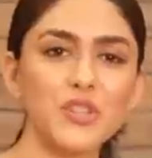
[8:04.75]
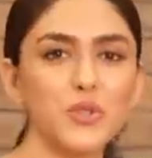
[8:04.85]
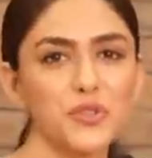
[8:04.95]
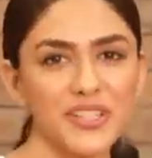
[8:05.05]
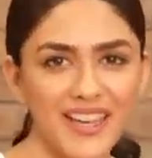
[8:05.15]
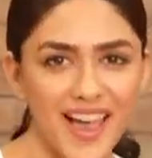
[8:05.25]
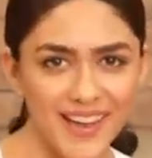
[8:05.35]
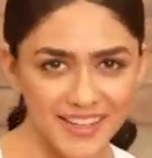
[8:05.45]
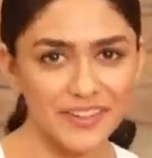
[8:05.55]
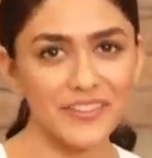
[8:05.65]
Usually,
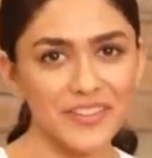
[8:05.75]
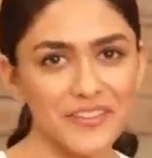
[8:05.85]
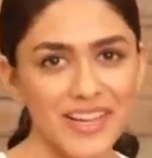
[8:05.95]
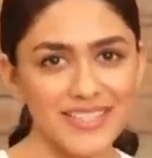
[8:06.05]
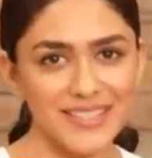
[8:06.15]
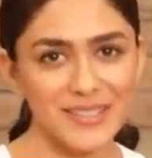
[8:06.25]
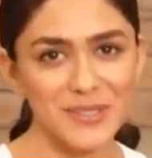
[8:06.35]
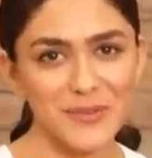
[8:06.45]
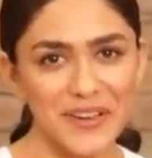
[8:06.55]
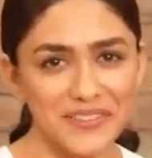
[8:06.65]
I give advices
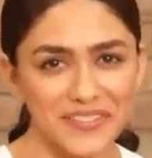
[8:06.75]
to my